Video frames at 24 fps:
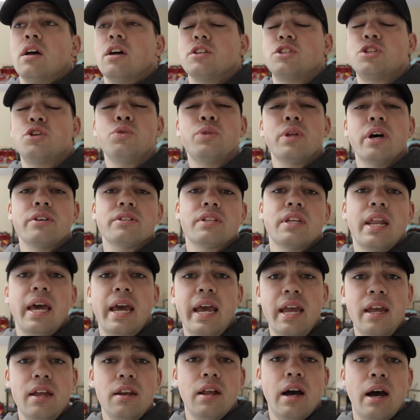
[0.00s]

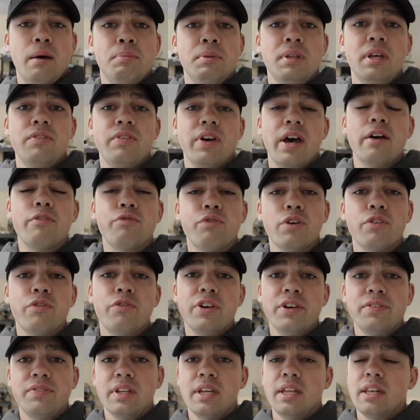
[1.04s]
2008, I believe,
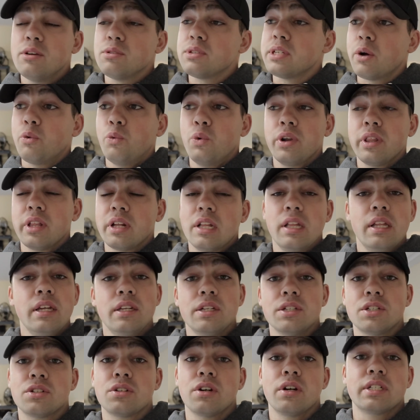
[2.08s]
F-150, and it was like one of the
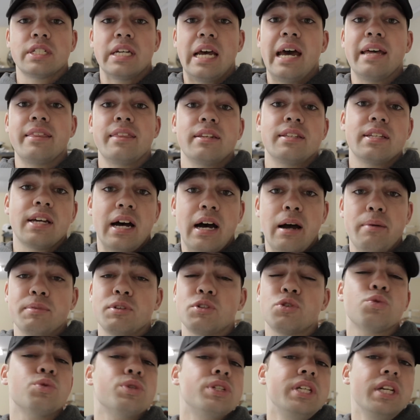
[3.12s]
cleanest trucks at the time.
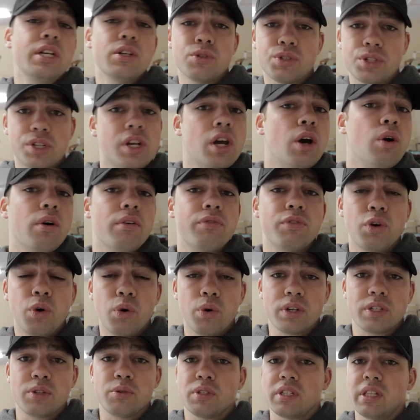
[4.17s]
This was years ago, of
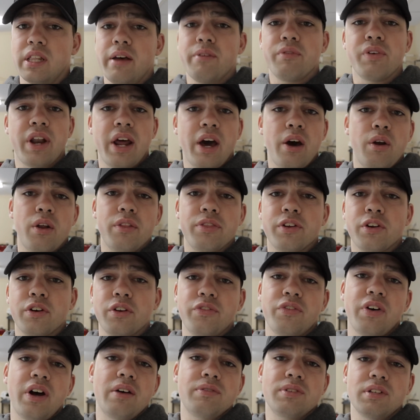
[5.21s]
course. It was leveled out on
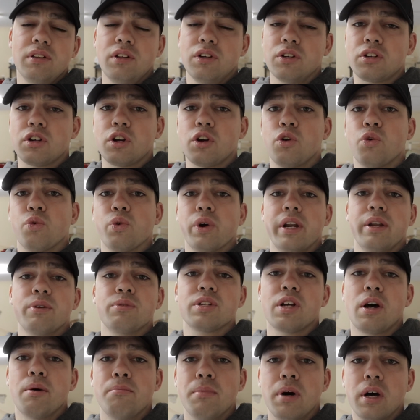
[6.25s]
35s. It looked great. It
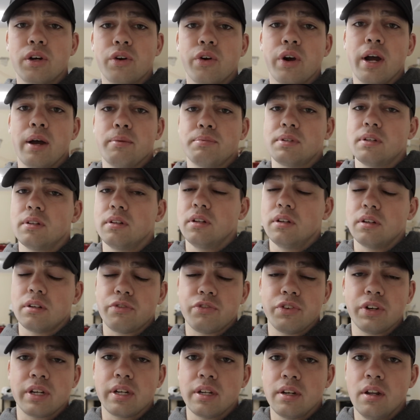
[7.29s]
was on mud graps. It looked
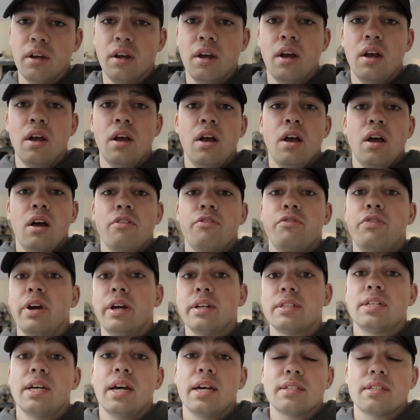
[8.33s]
freaking
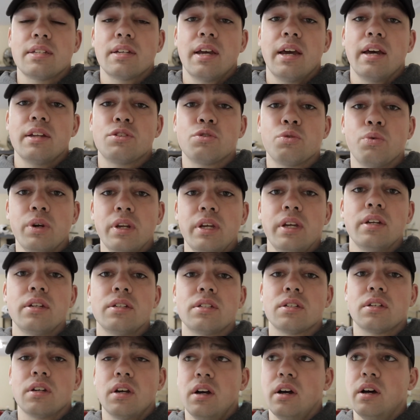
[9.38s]
fantastic. It had
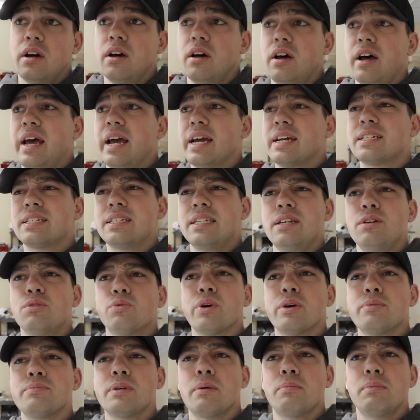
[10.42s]
20-inch XD
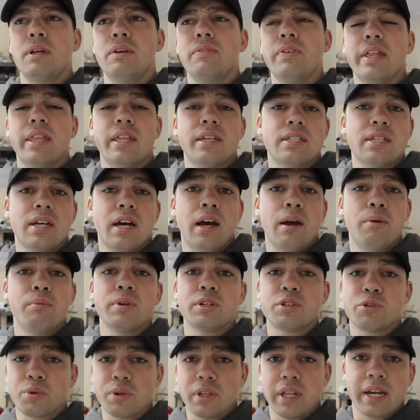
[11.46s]
rims, I believe, at the time,
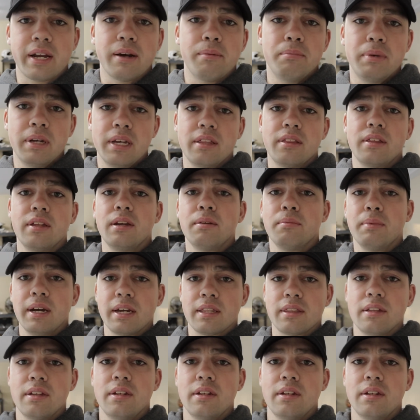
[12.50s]
which were like a big thing back